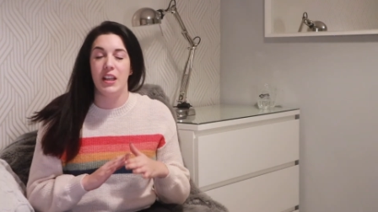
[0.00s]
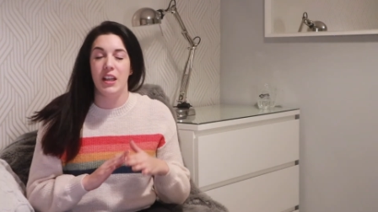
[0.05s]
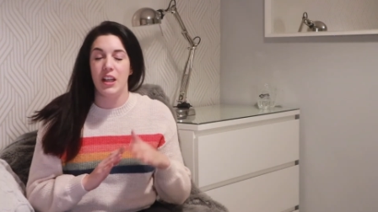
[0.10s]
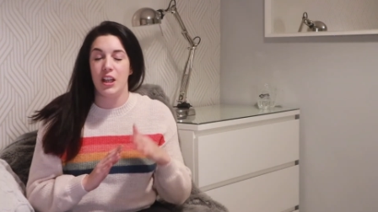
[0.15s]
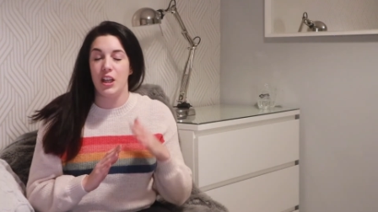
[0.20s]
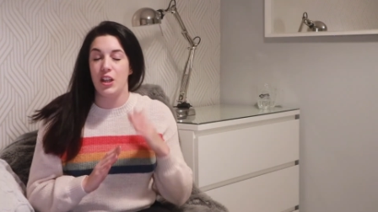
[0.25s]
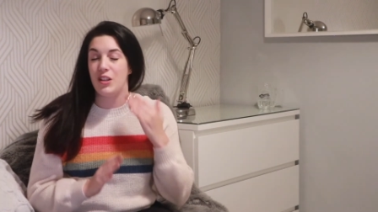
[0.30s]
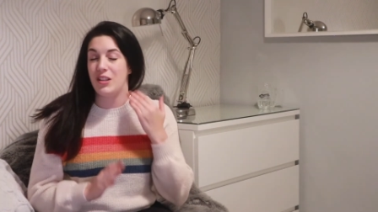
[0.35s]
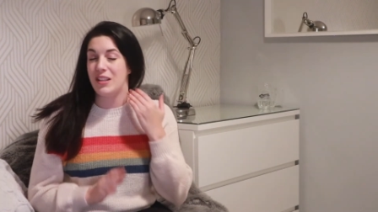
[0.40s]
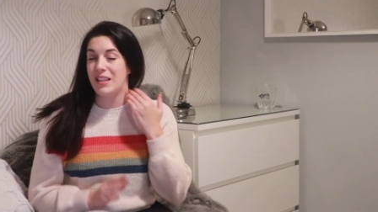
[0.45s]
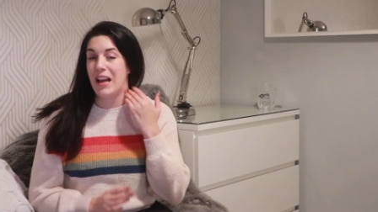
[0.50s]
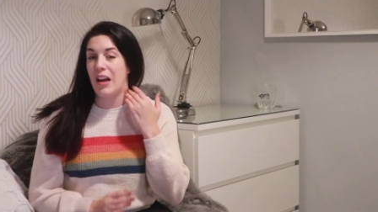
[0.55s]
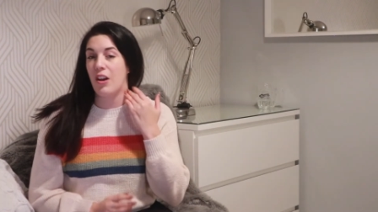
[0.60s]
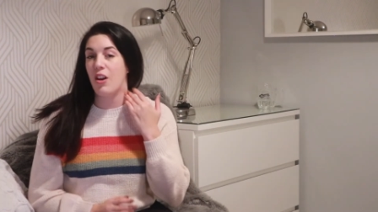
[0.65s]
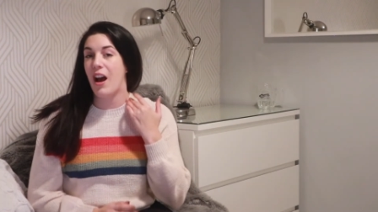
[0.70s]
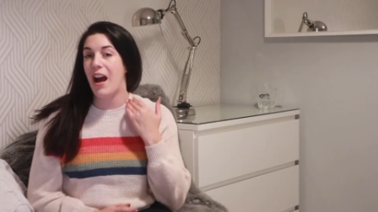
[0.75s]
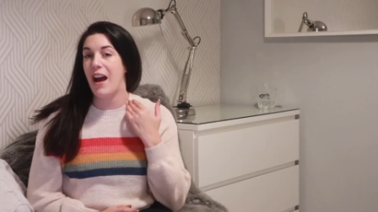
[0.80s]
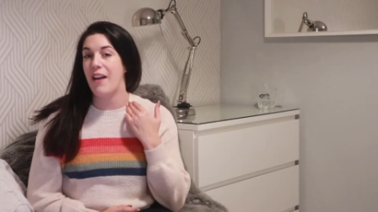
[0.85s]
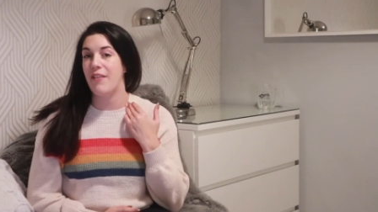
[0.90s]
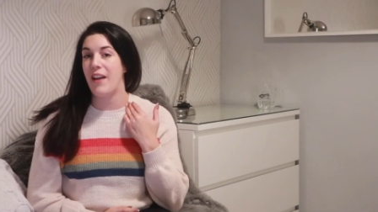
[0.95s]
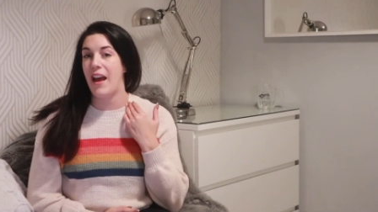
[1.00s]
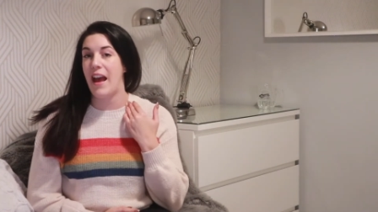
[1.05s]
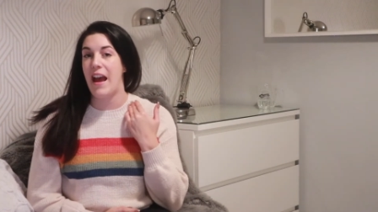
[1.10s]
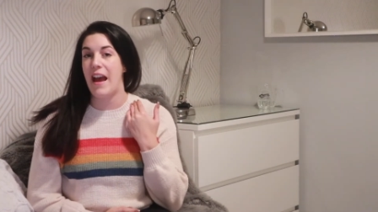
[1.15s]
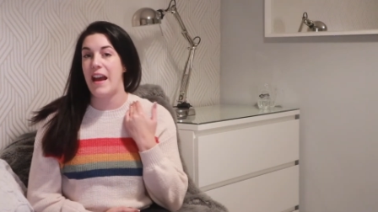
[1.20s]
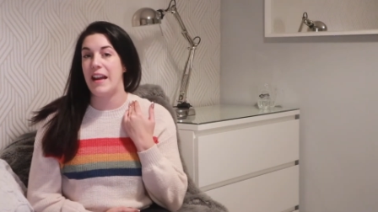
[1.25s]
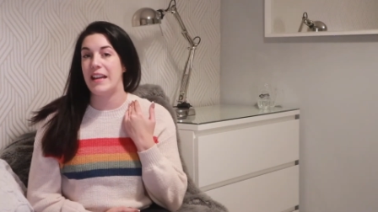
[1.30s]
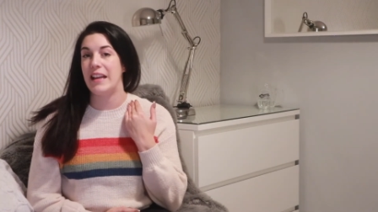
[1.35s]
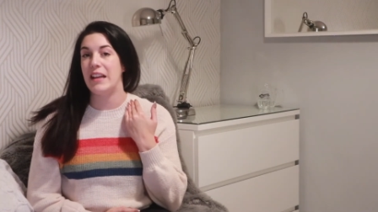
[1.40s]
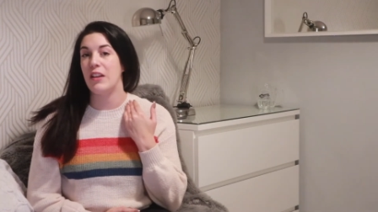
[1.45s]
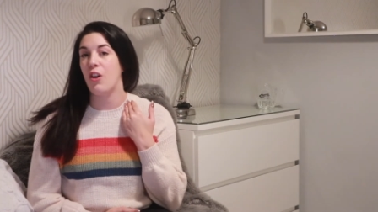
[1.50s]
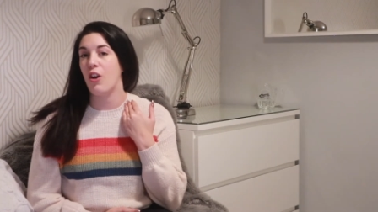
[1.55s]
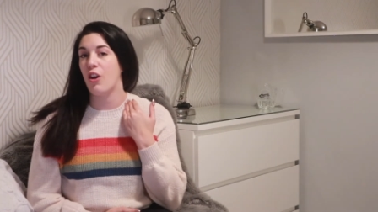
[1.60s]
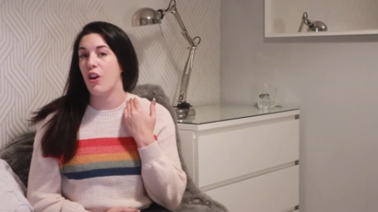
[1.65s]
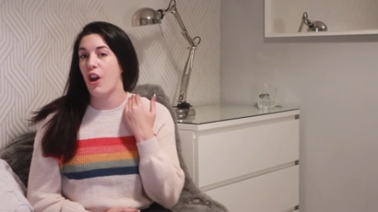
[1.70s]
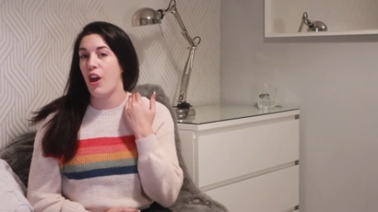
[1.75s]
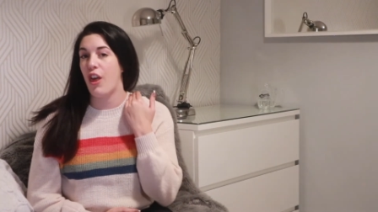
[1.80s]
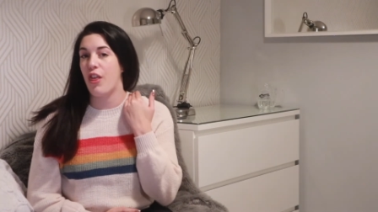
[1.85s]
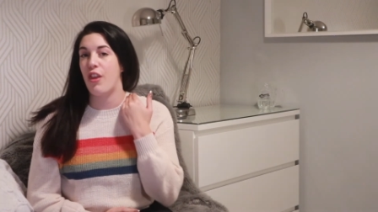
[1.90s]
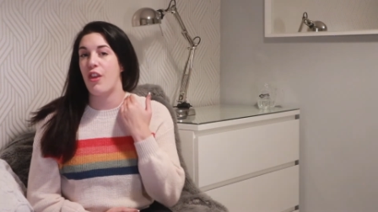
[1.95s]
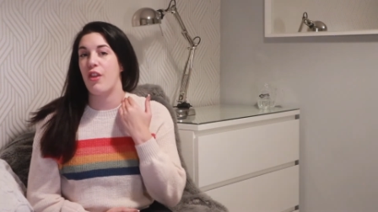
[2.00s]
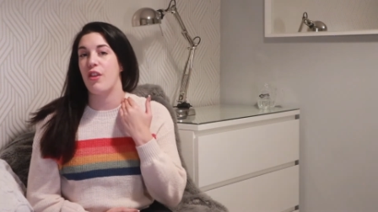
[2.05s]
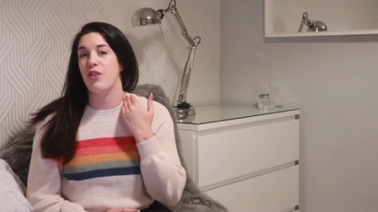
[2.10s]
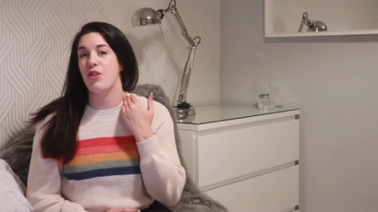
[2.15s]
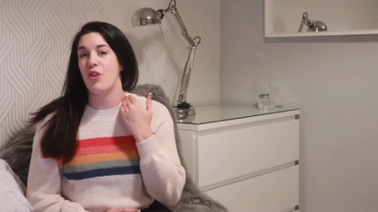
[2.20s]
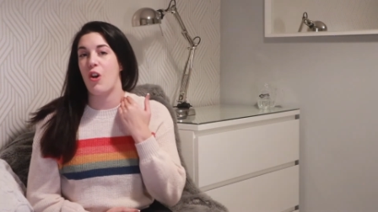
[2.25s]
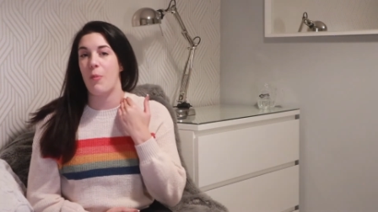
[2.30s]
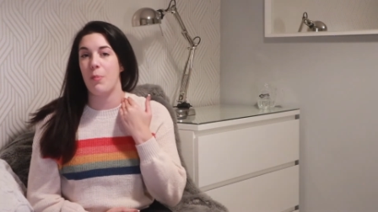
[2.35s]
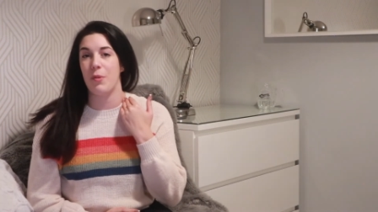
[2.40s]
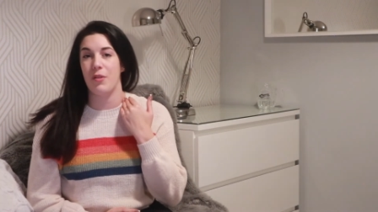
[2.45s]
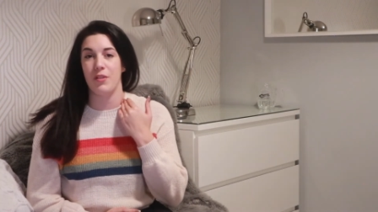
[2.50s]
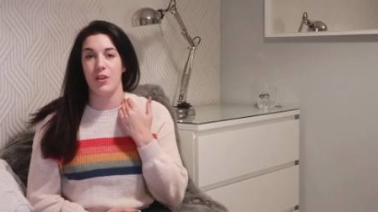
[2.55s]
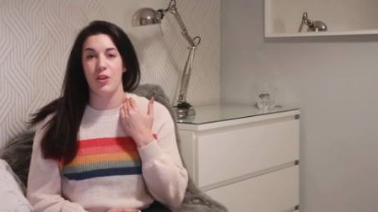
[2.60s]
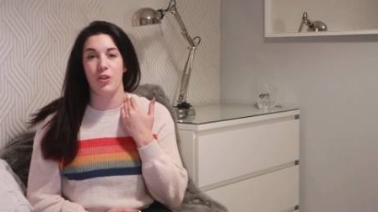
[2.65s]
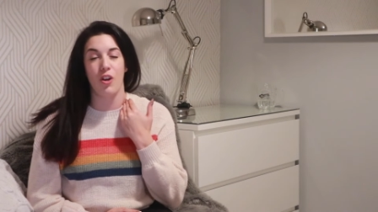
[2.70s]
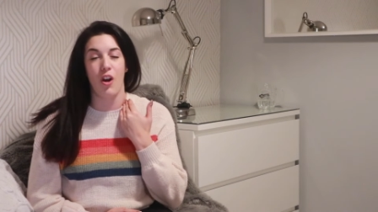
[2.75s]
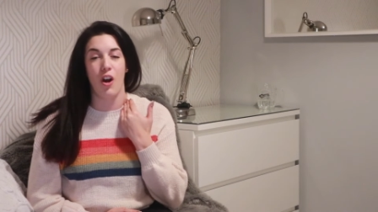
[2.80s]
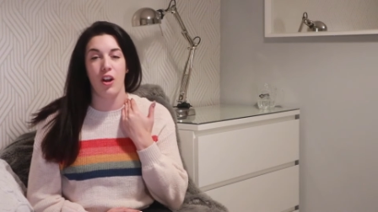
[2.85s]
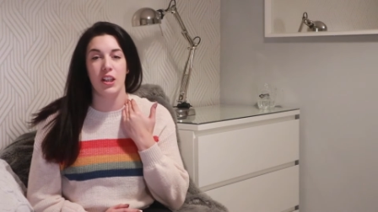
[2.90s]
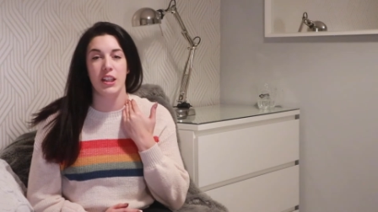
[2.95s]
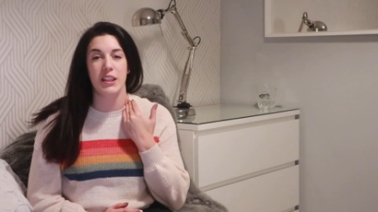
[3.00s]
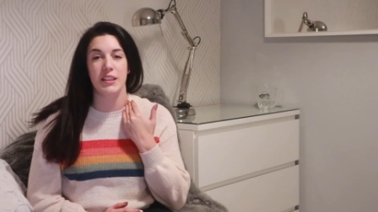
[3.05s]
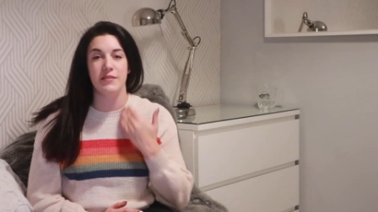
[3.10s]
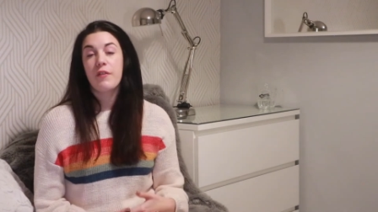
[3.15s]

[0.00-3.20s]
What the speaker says: You just cannot have hair any longer than the top of your collar.